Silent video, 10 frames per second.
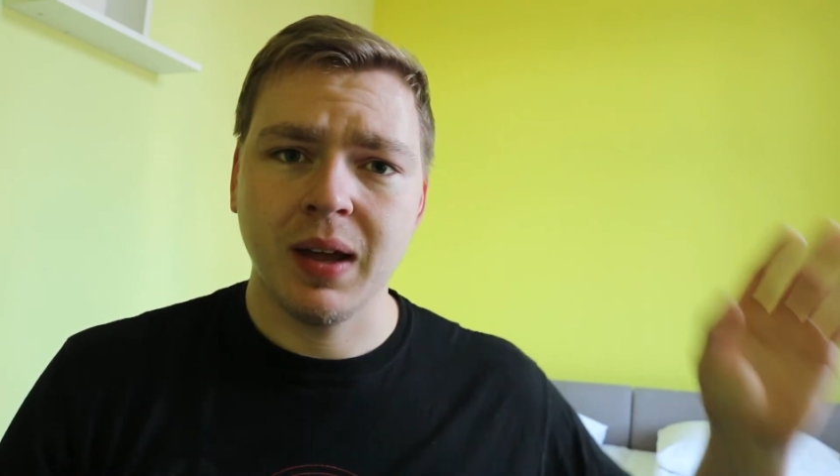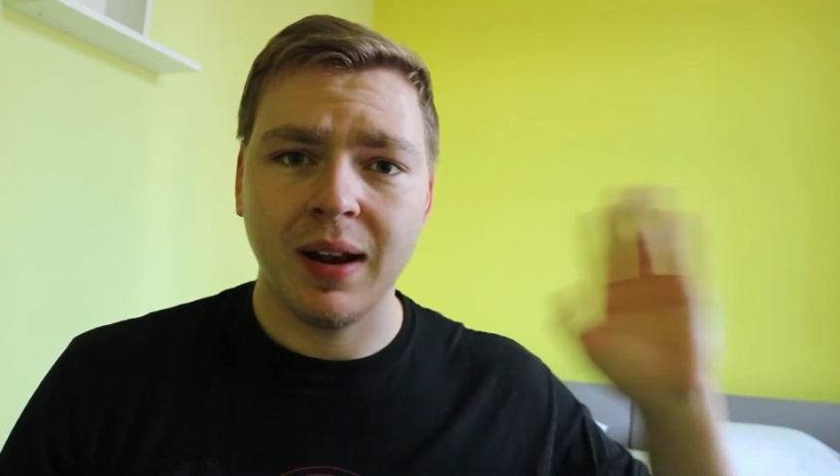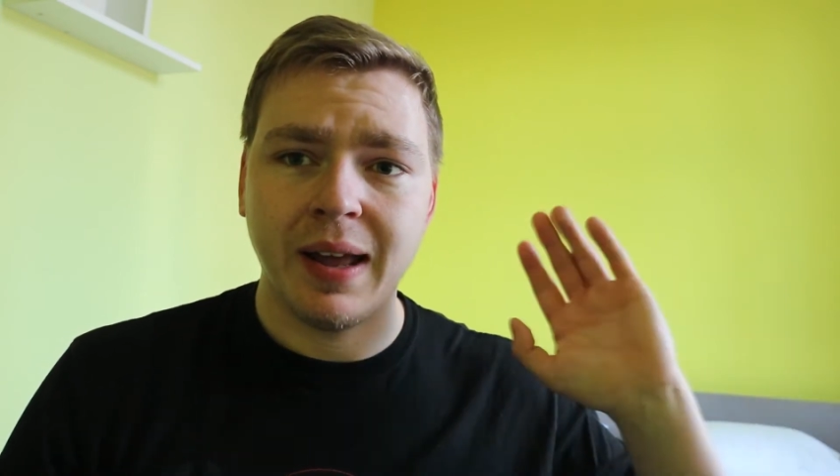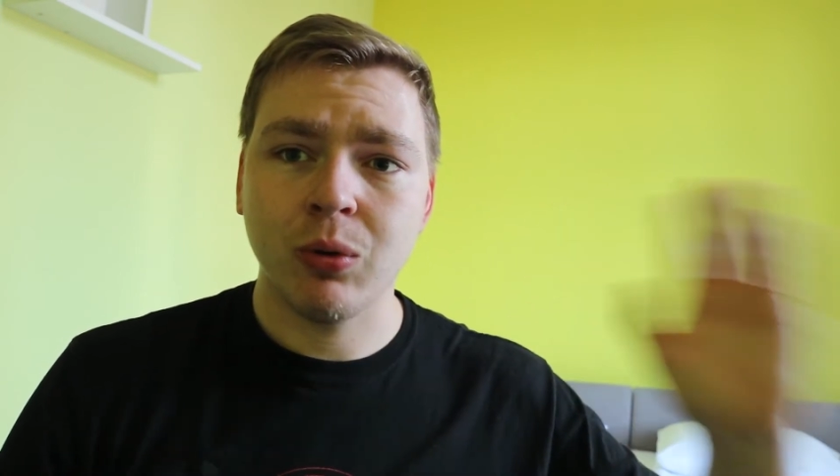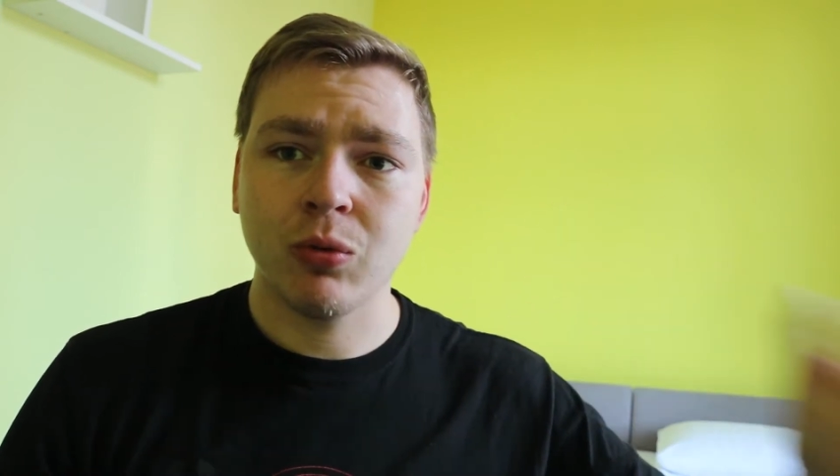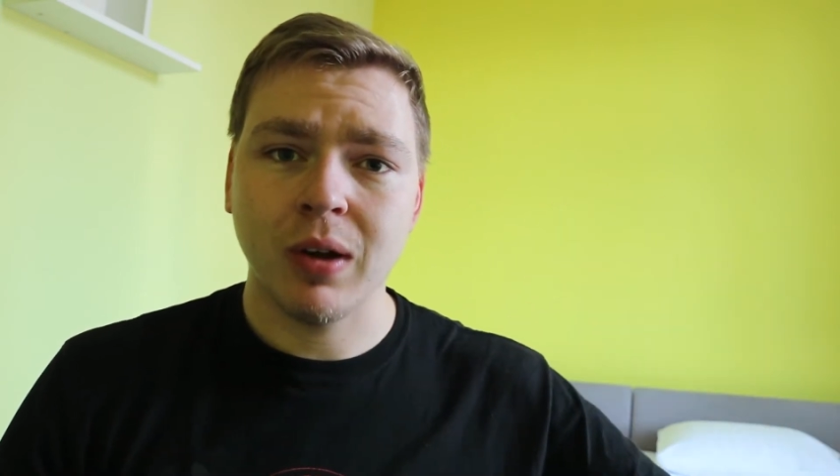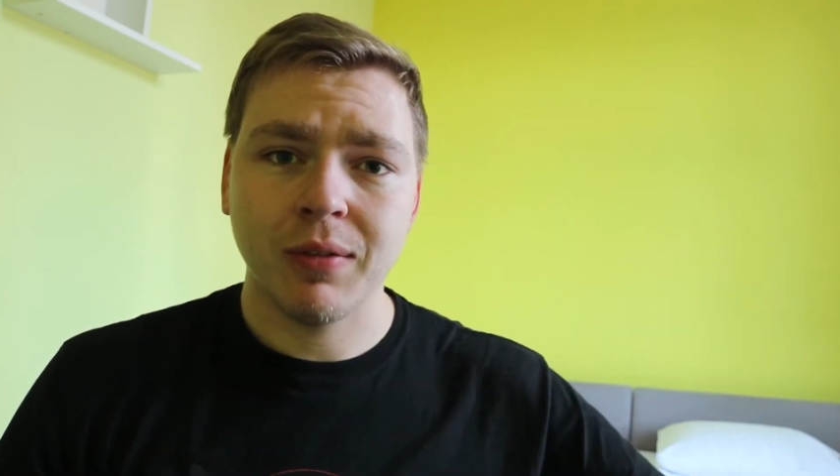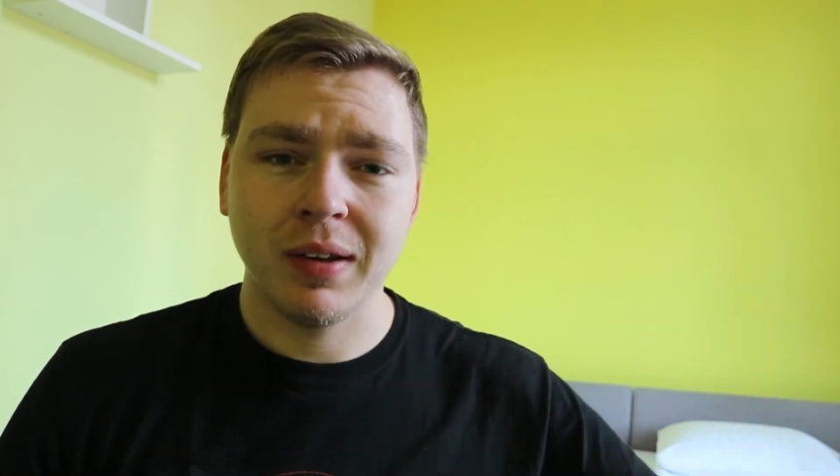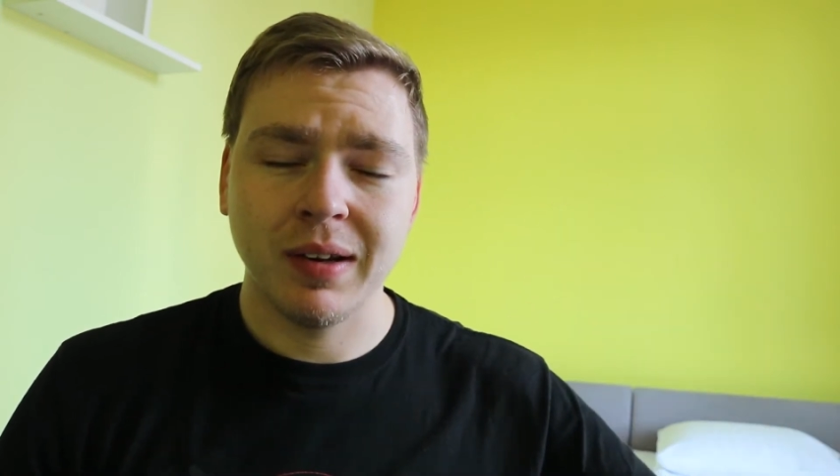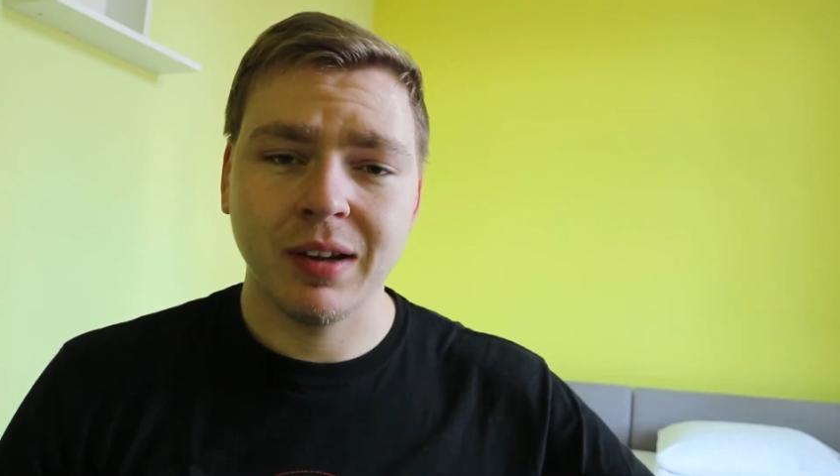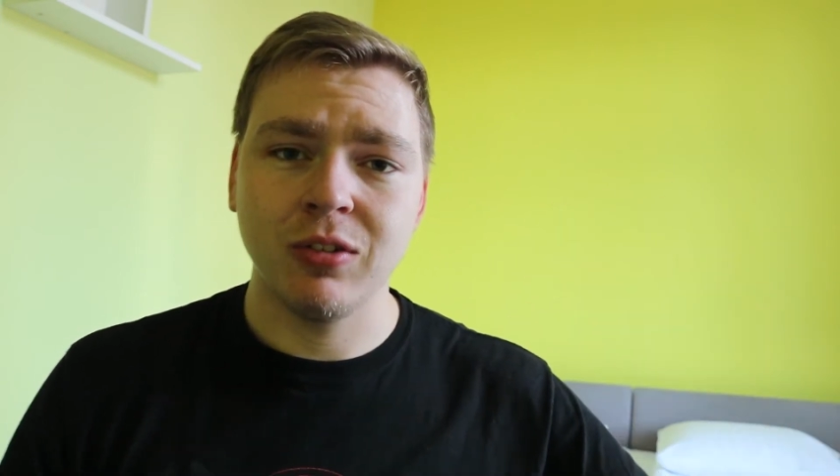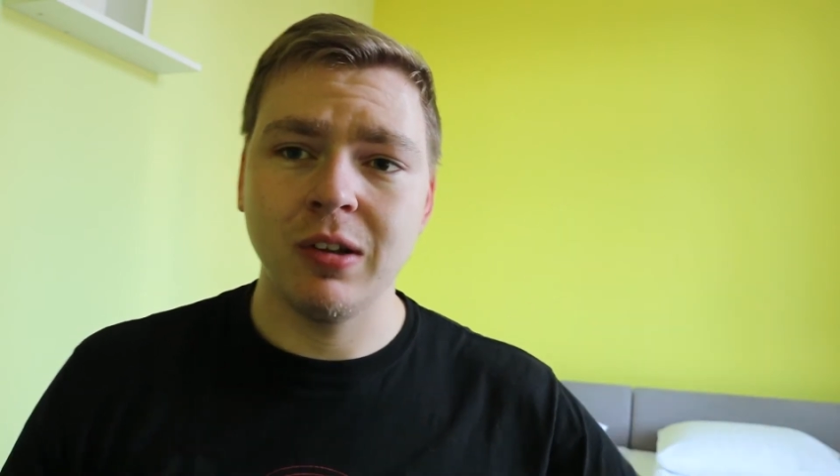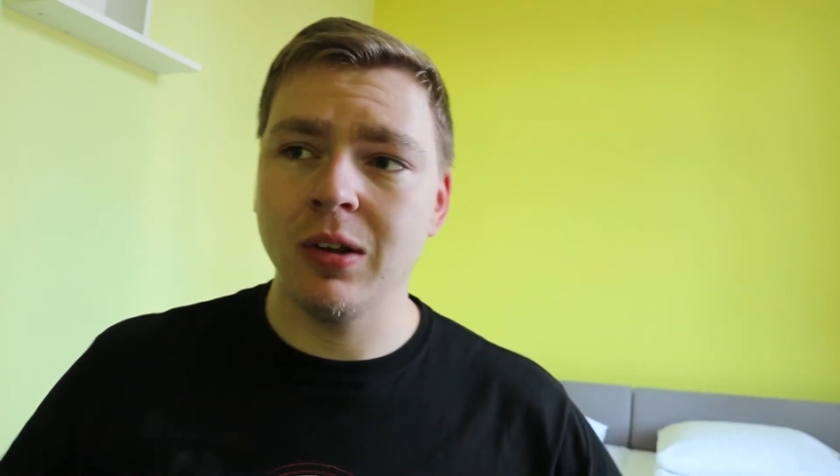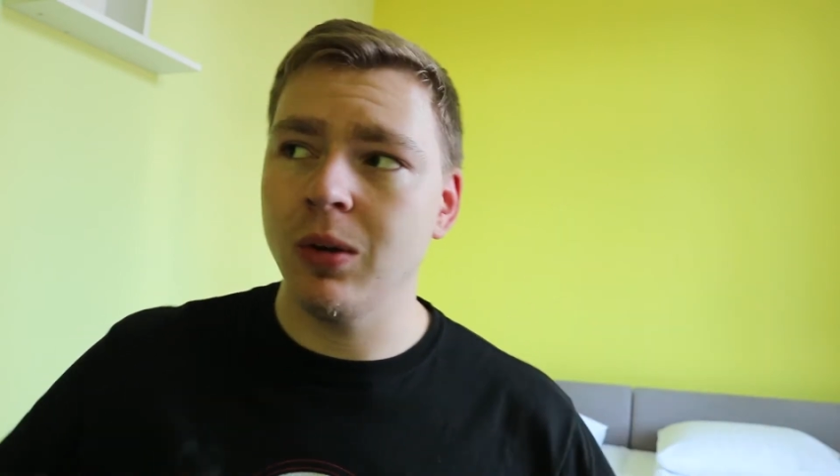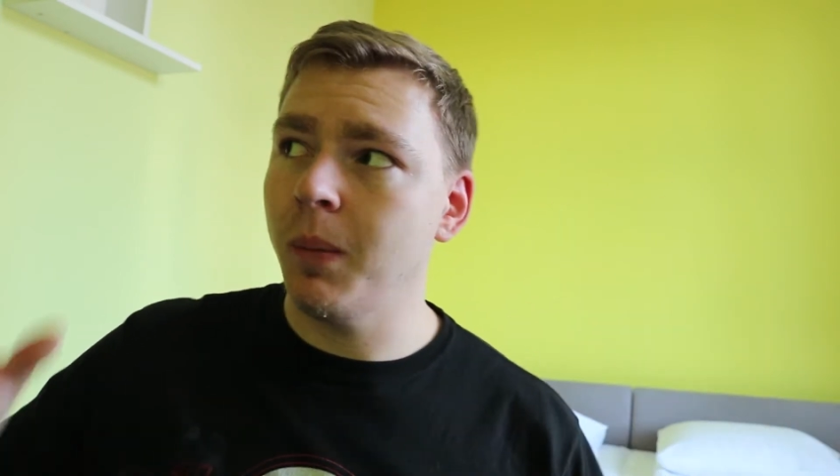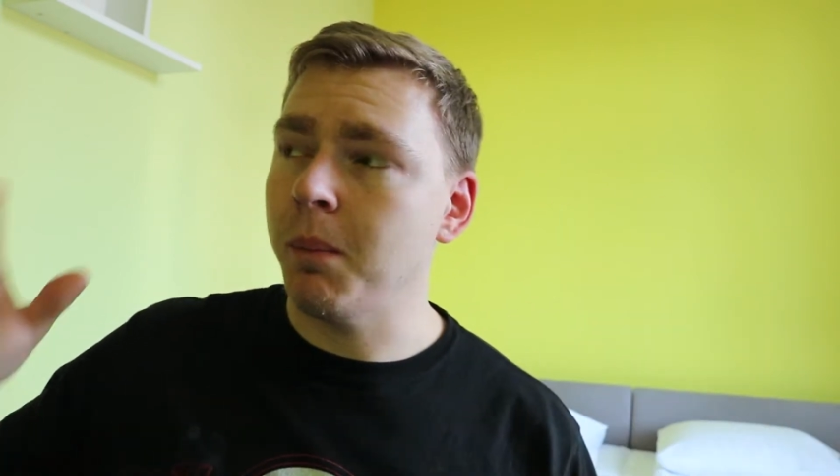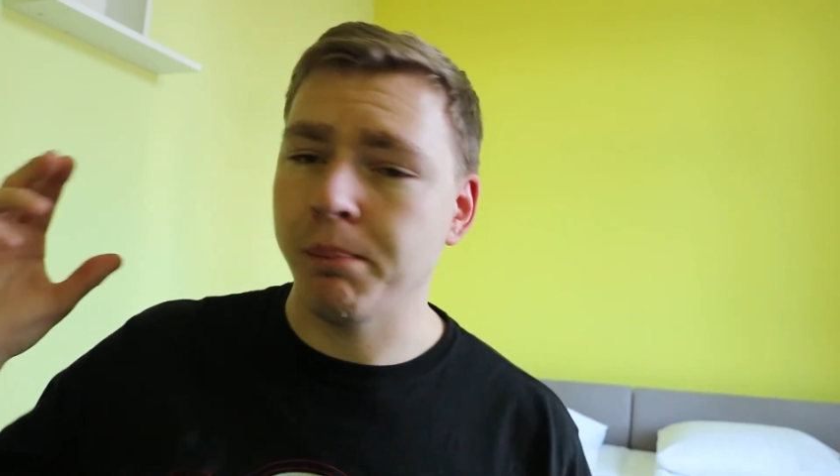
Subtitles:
loud traffic next to you,